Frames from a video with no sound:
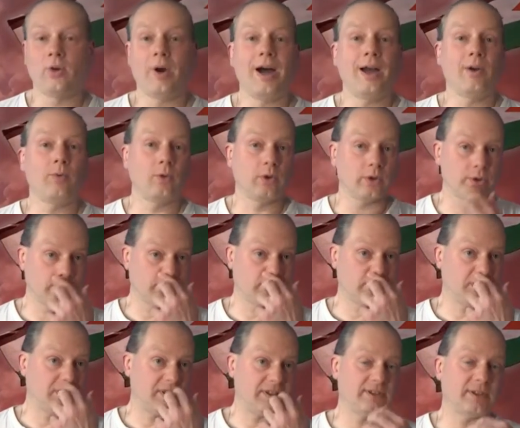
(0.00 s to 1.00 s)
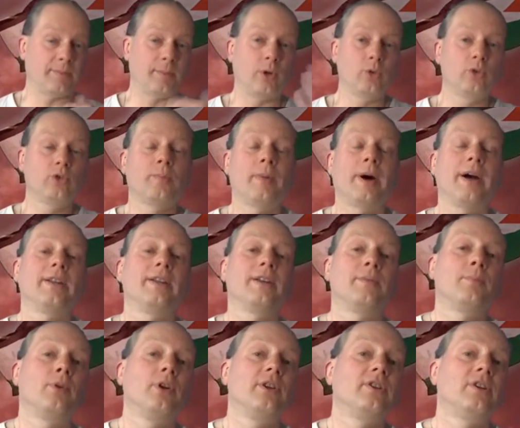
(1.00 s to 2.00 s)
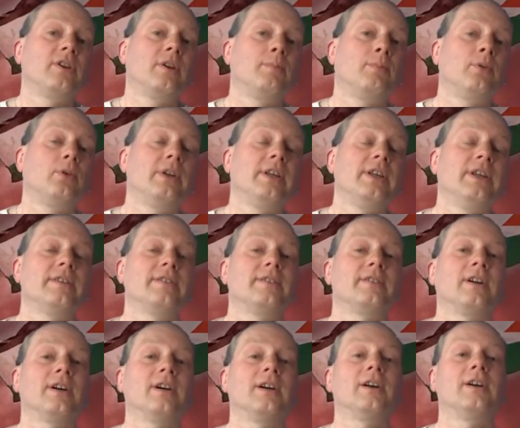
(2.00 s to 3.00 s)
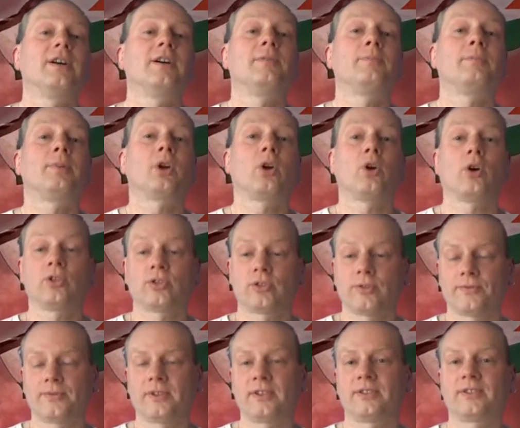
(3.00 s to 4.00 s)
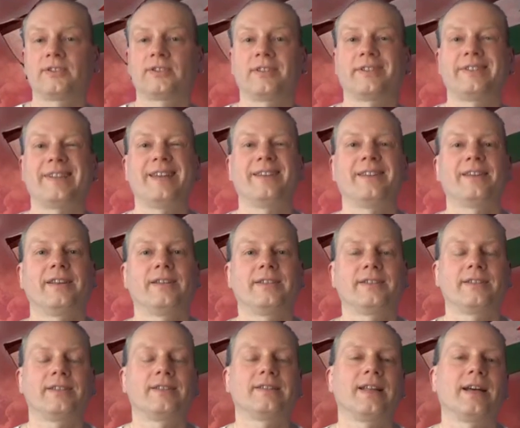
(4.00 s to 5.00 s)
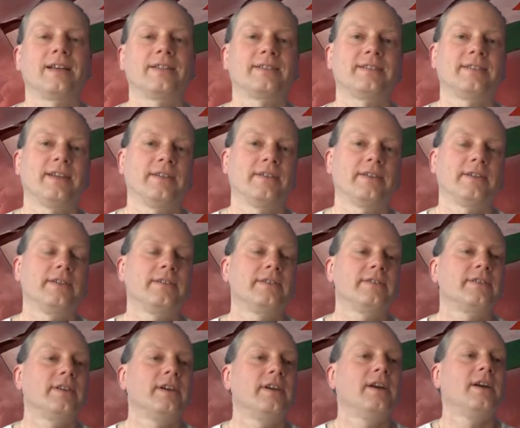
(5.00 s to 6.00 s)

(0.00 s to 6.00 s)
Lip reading: I was summoned by the political police because of this sentence, this last sentence,